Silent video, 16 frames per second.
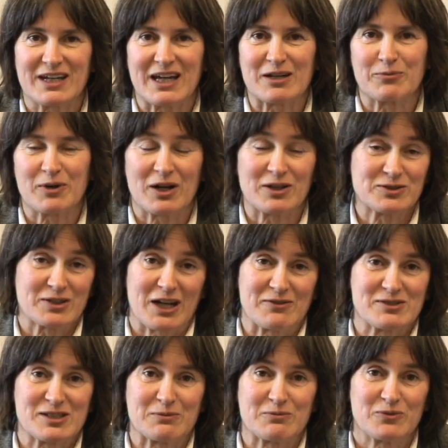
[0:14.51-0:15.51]
And we also
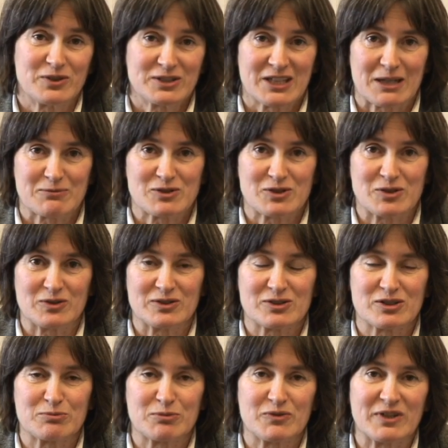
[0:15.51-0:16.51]
have some full time
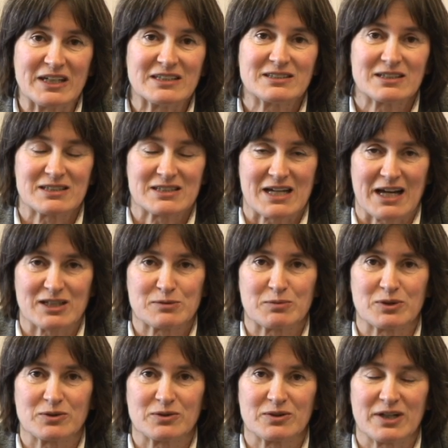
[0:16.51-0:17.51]
students who are moving into the tax
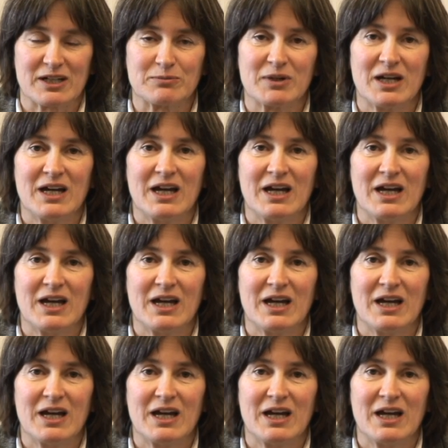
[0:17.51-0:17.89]
program.